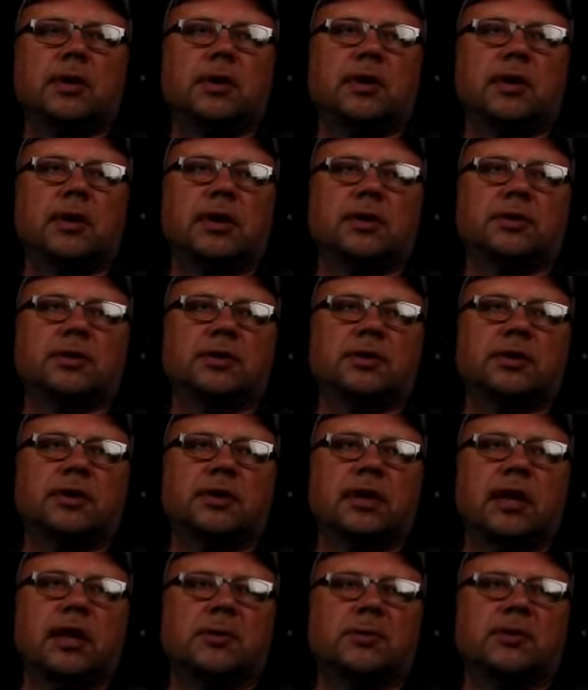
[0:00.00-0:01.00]
And I just did
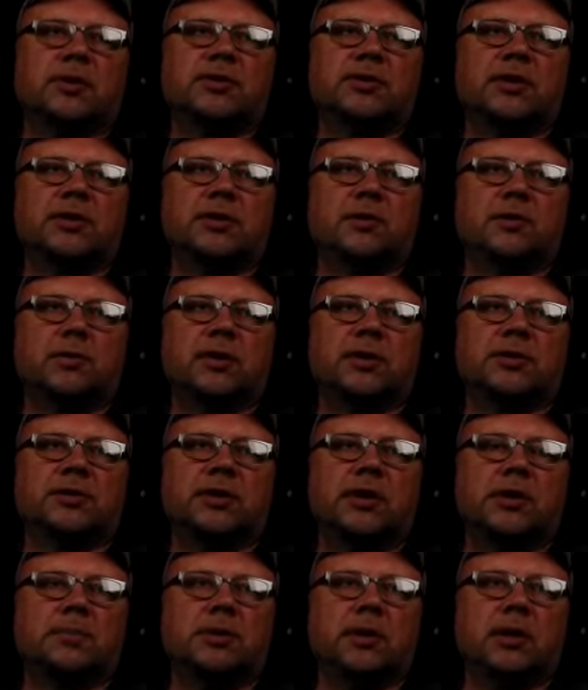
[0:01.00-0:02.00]
that because I didn't want to
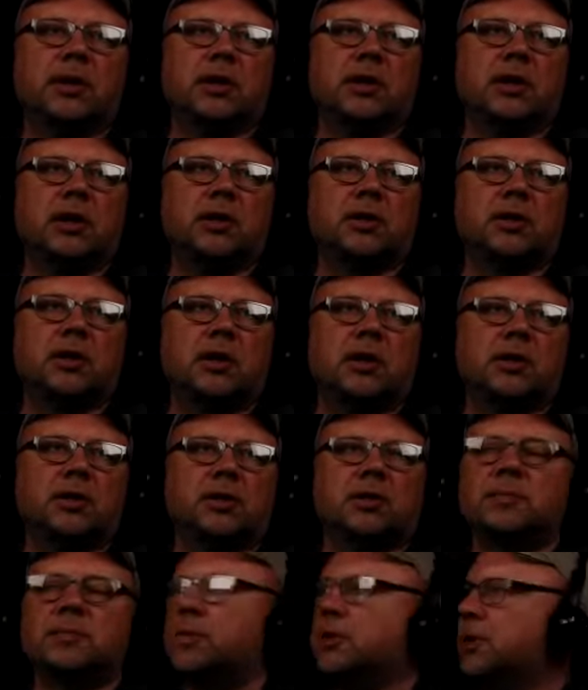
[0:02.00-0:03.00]
say P, right?
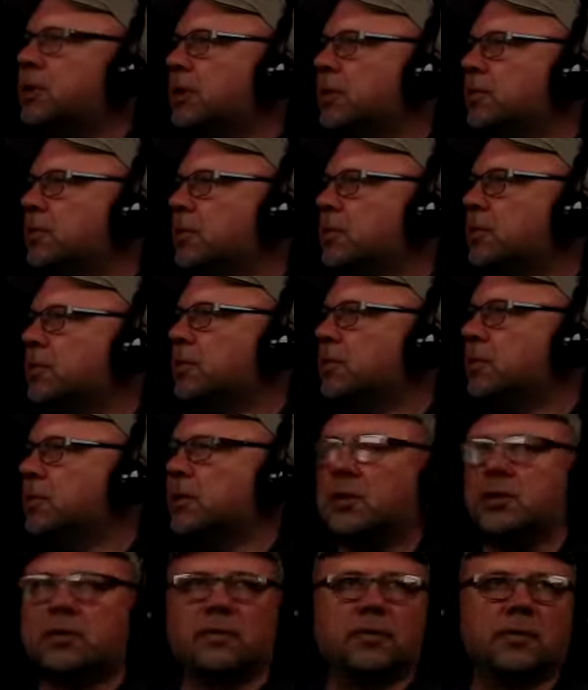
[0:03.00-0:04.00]
Because P can be
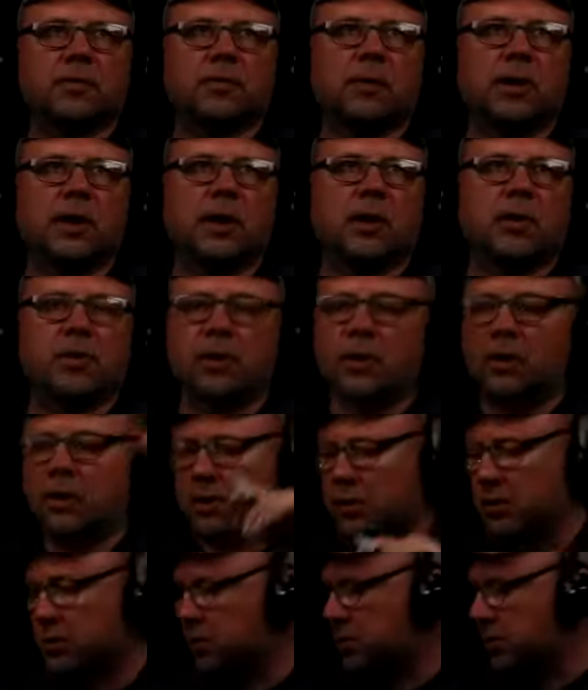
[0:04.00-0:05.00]
mistaken for power.
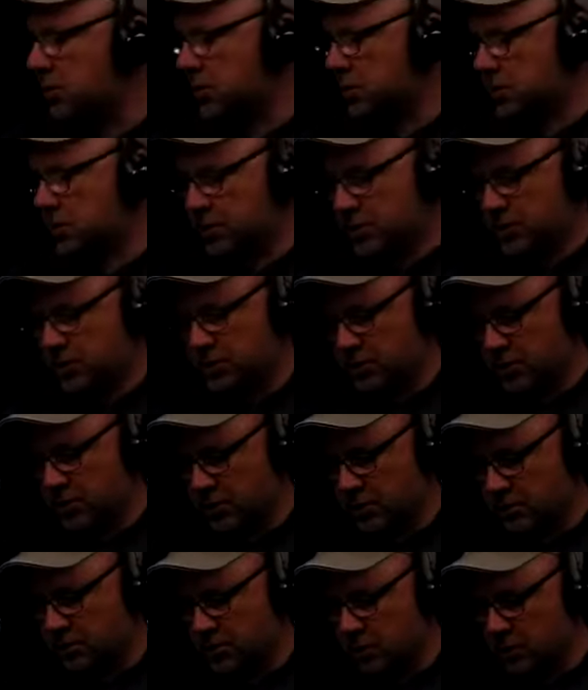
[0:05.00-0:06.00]
No, let's just get
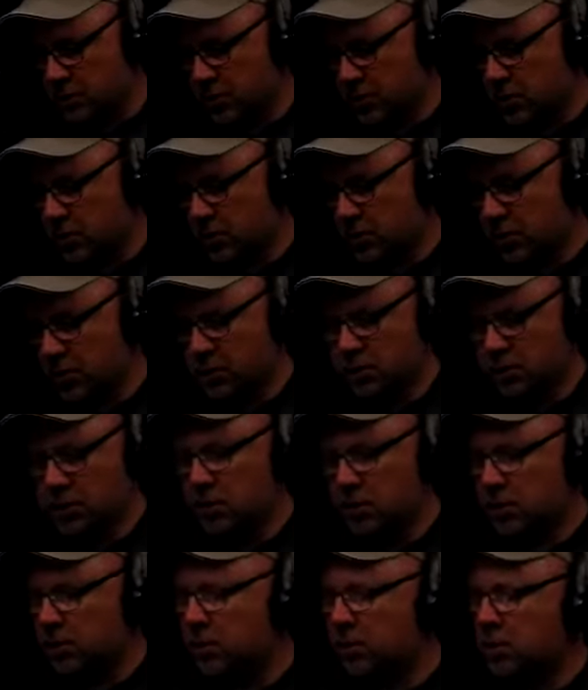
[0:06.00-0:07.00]
it a bit lower.
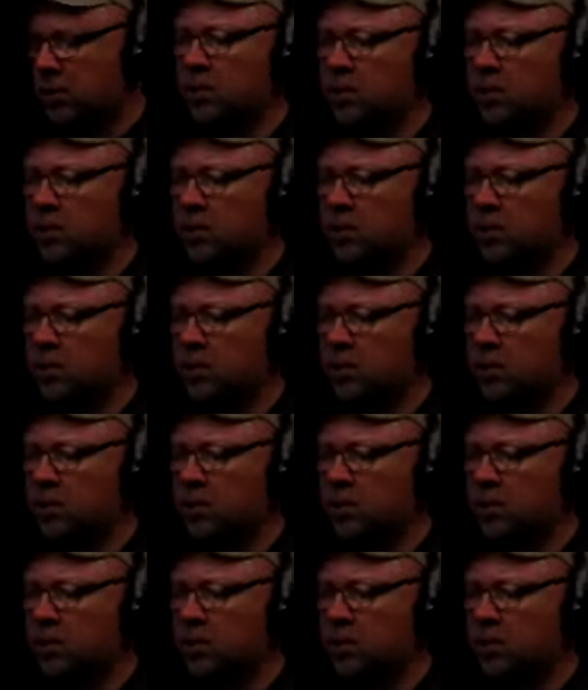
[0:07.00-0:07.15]
Yeah.